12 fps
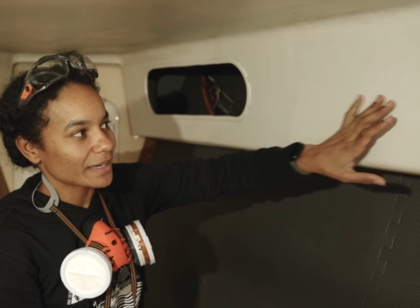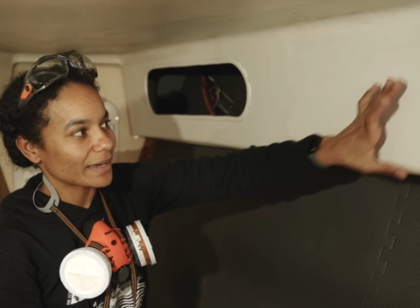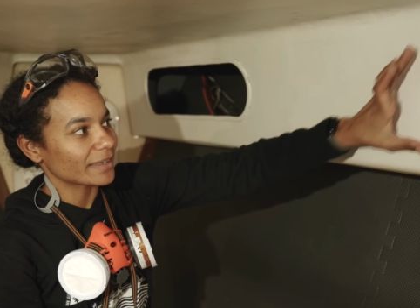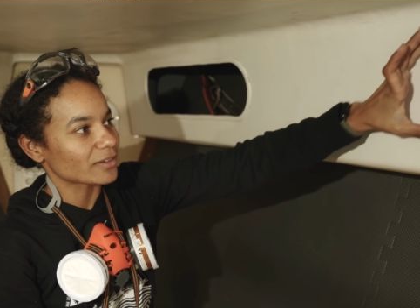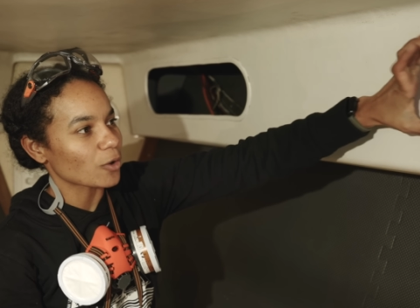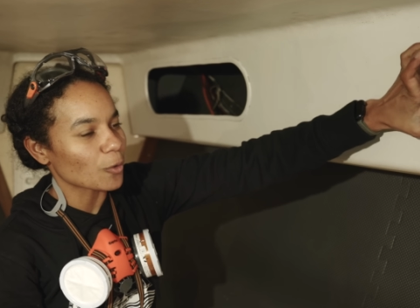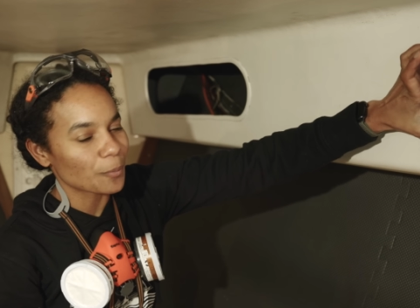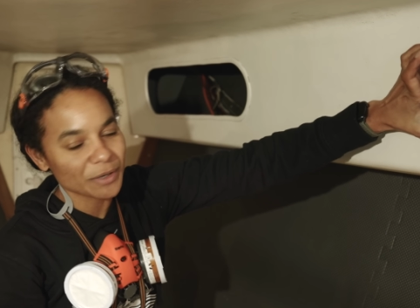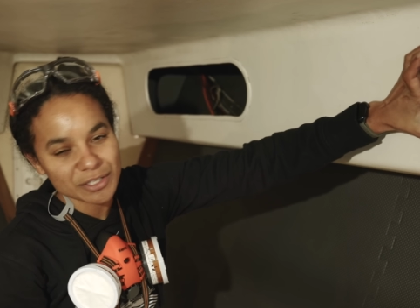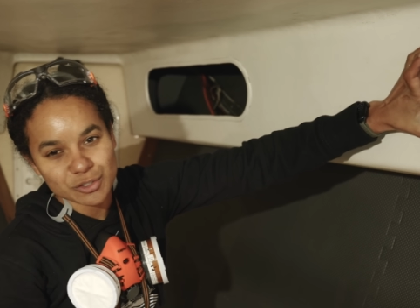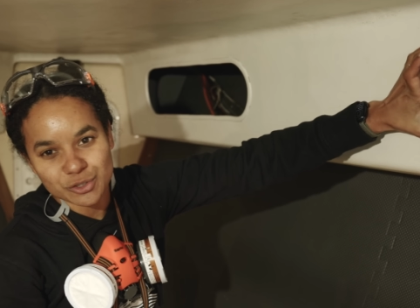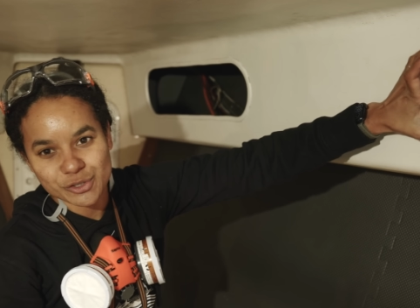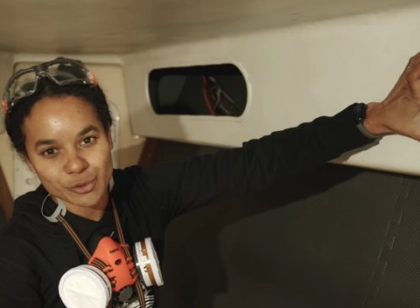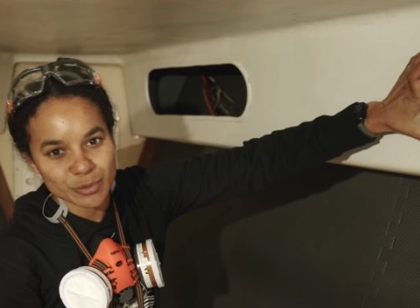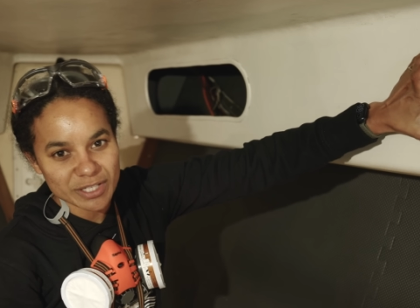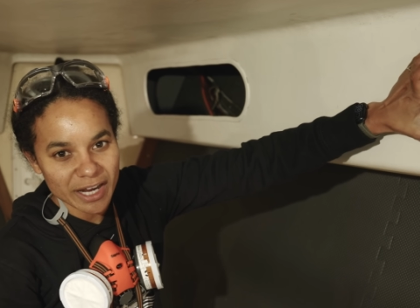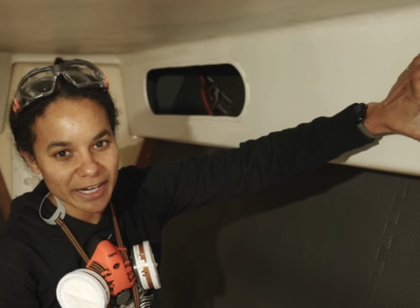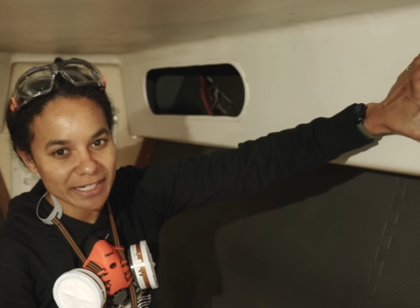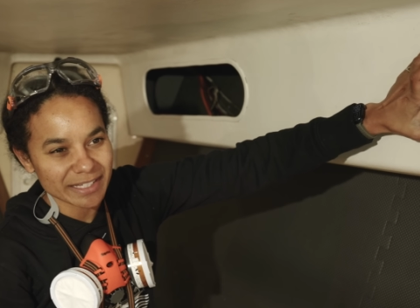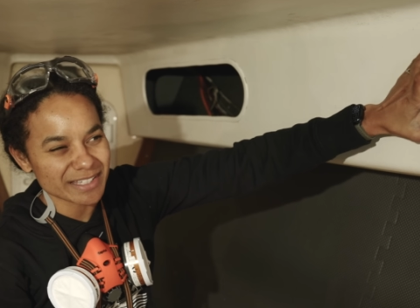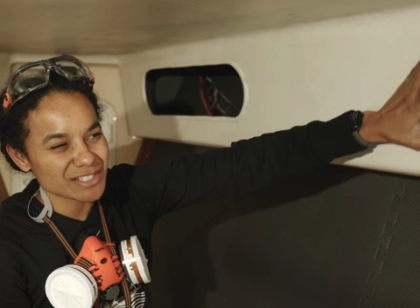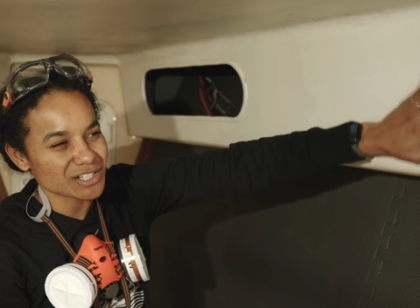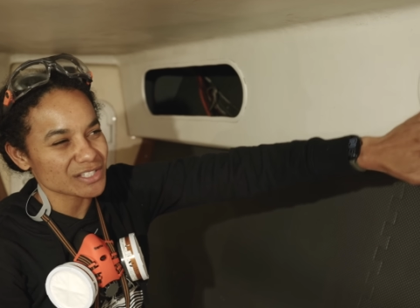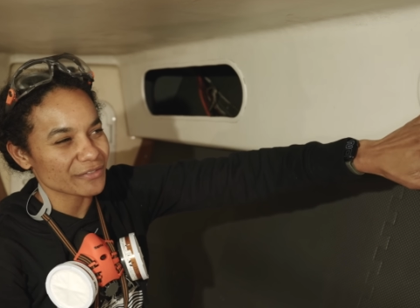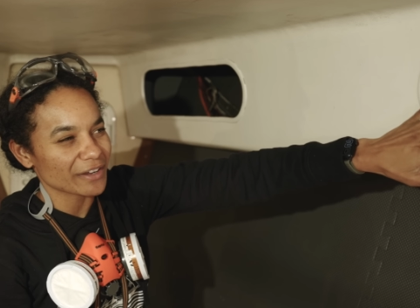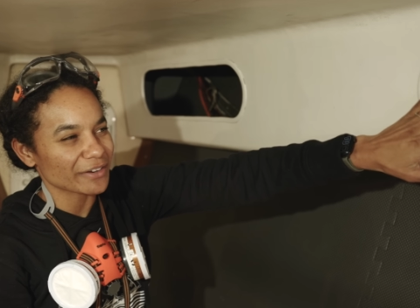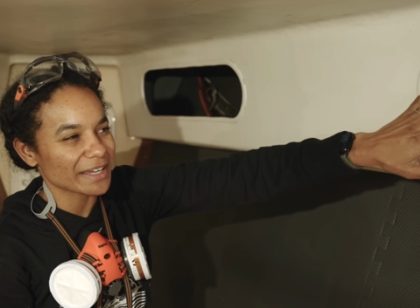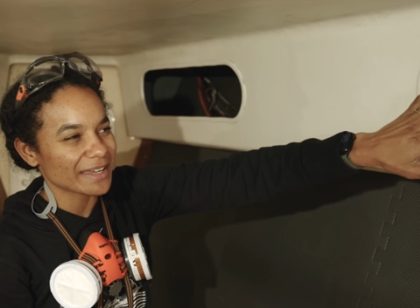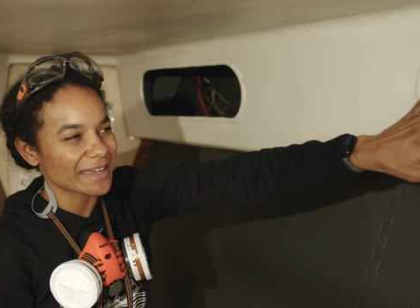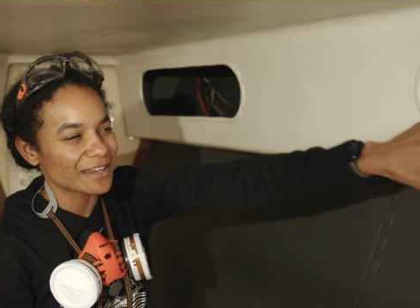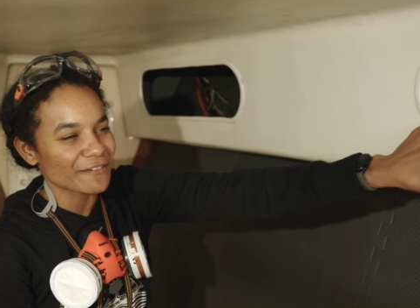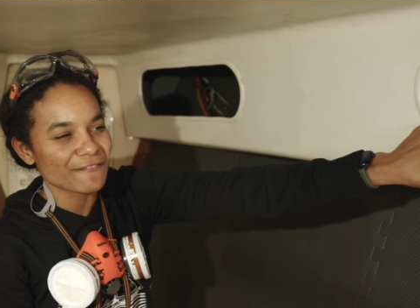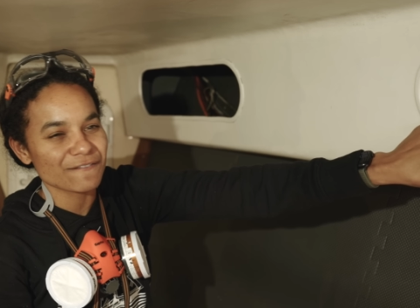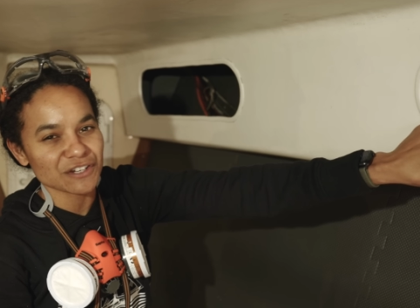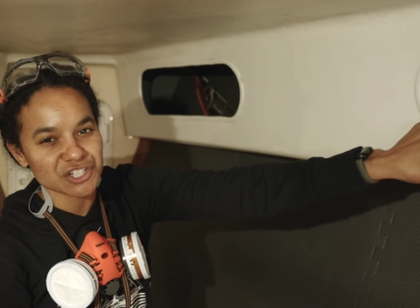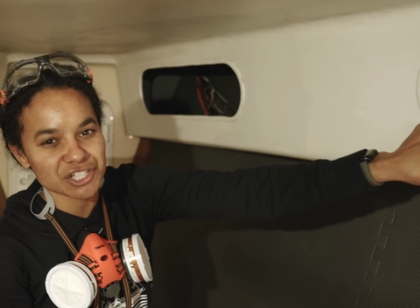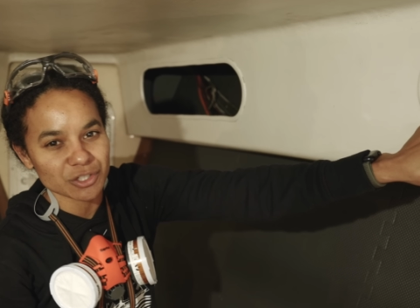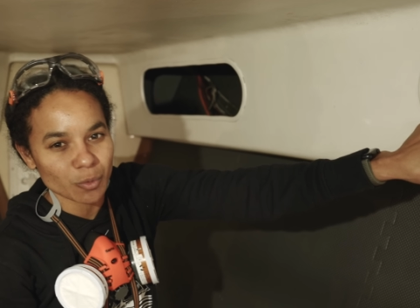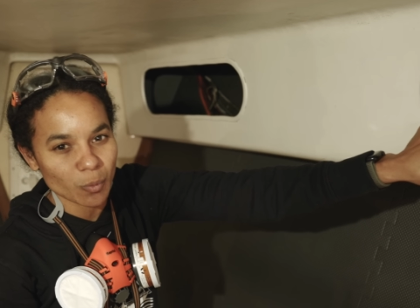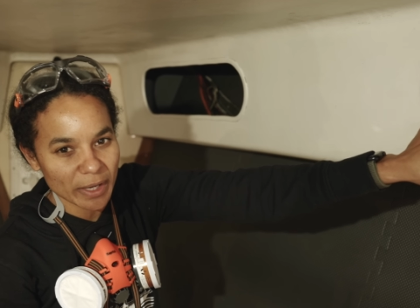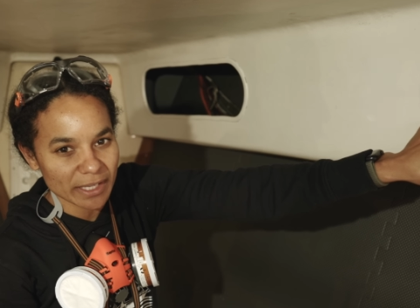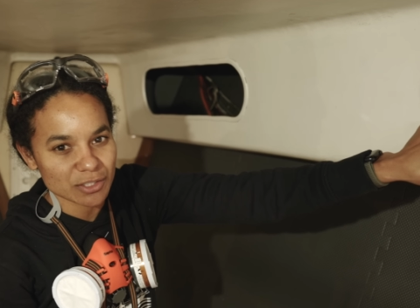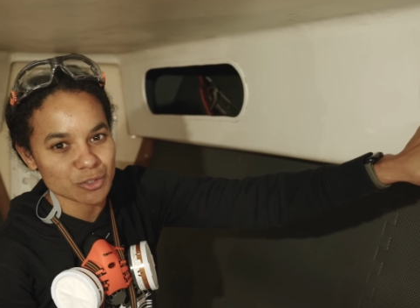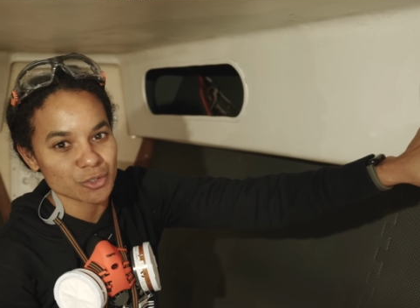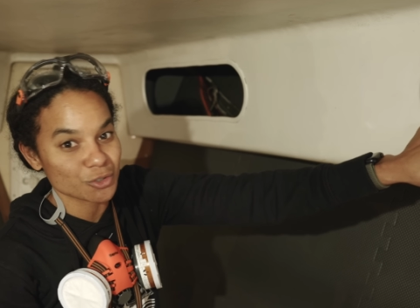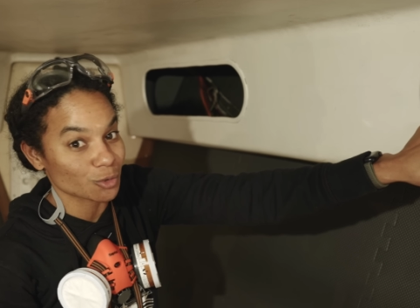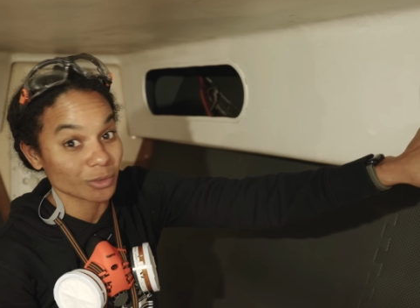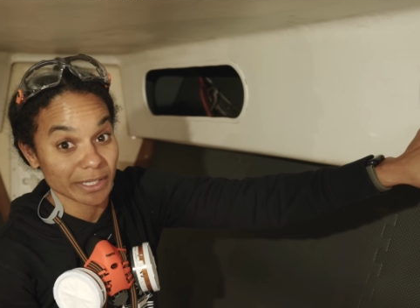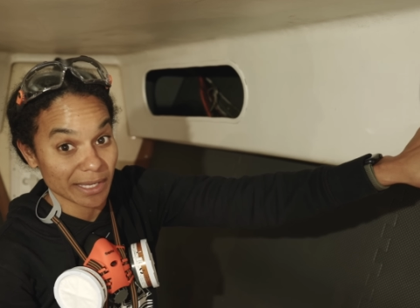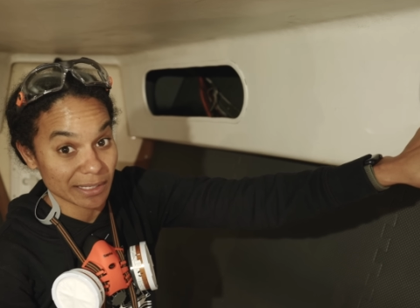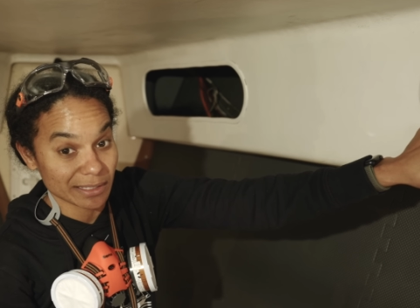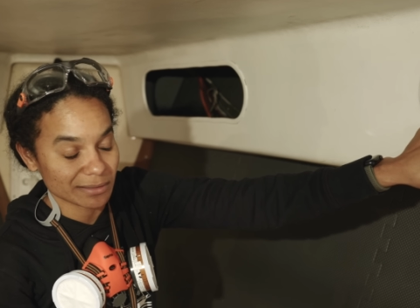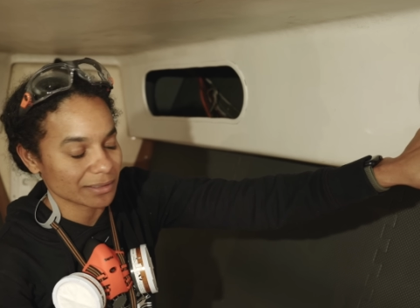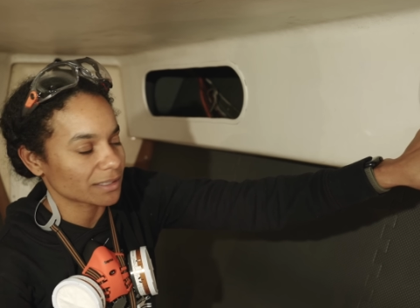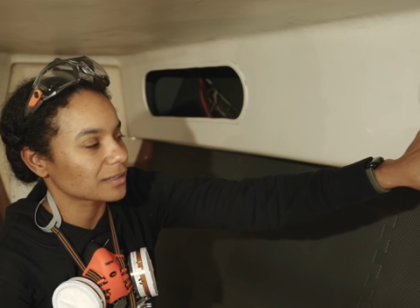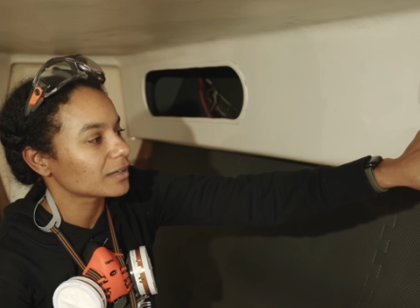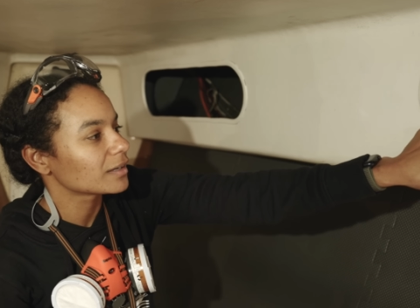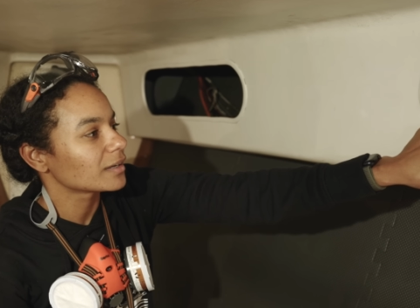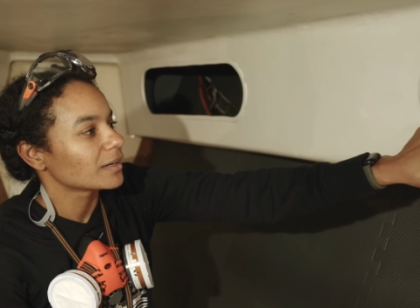And the openings are so tiny. It's just a very inefficient way to store anything.